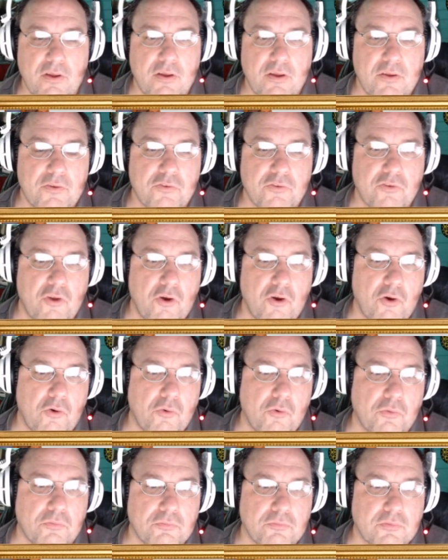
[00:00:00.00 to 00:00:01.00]

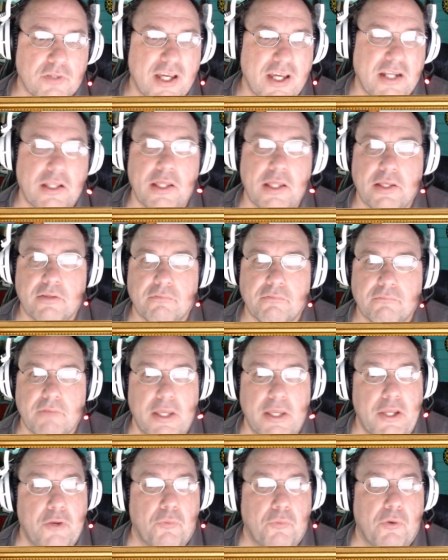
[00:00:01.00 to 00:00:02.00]
So, kind of like
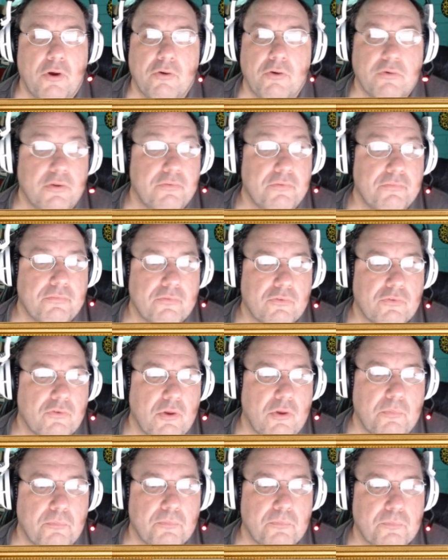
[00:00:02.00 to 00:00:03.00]
a hero in
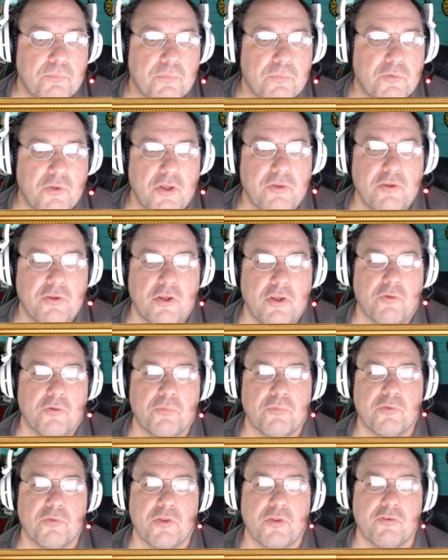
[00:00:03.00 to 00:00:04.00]
some saying, you know,
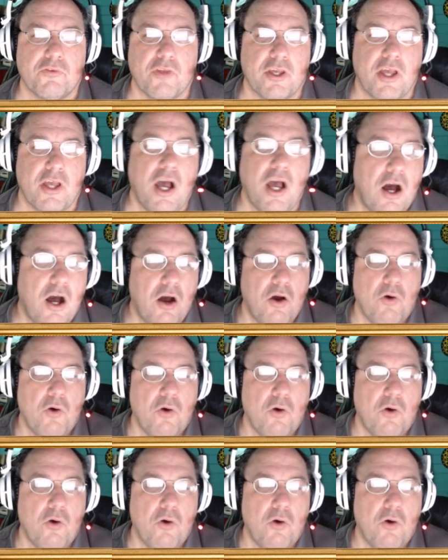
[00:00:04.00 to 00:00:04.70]
things like, oh,